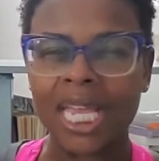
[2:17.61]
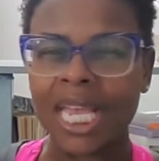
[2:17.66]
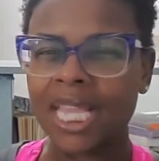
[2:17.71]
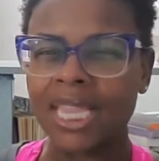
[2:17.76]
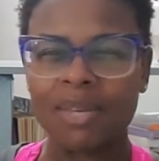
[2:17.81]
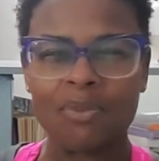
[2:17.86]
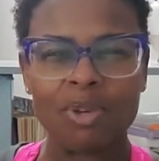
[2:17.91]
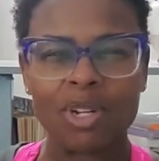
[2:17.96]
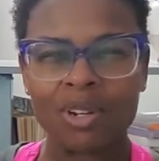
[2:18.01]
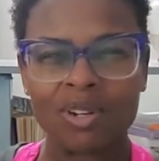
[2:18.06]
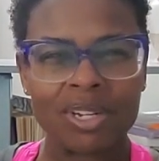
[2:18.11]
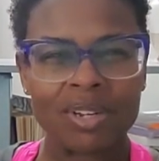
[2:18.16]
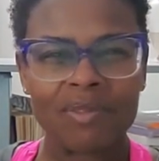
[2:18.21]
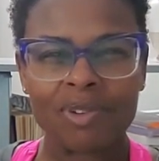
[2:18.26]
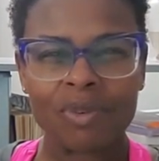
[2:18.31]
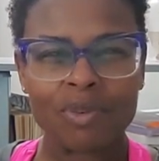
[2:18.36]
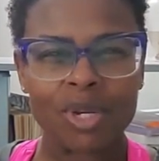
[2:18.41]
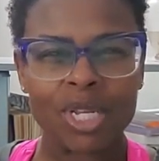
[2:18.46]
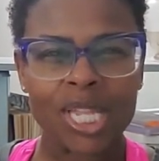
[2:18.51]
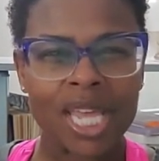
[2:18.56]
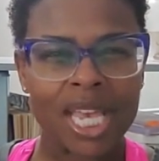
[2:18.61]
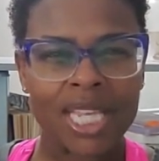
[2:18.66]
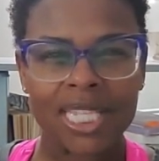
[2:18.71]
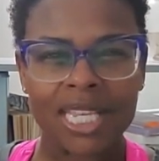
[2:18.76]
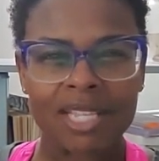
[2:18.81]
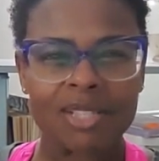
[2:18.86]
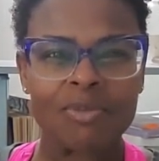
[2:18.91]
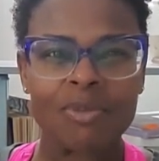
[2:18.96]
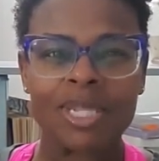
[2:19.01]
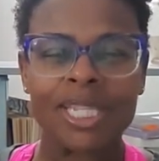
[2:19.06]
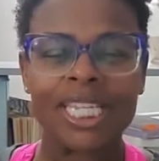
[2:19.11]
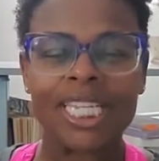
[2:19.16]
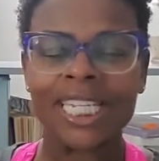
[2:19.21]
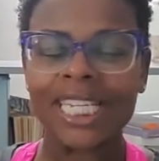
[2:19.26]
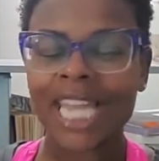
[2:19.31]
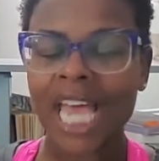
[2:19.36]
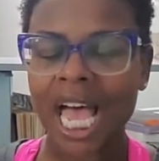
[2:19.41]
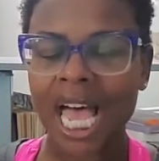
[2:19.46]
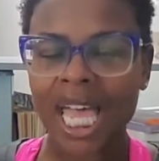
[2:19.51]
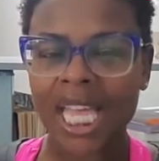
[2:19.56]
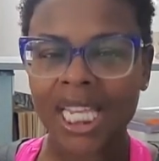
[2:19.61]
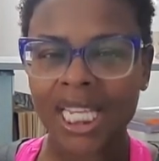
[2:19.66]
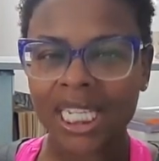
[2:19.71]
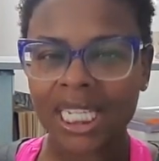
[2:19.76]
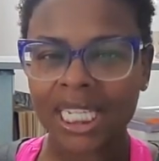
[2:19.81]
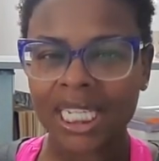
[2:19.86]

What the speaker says: that we don't even realize that's really not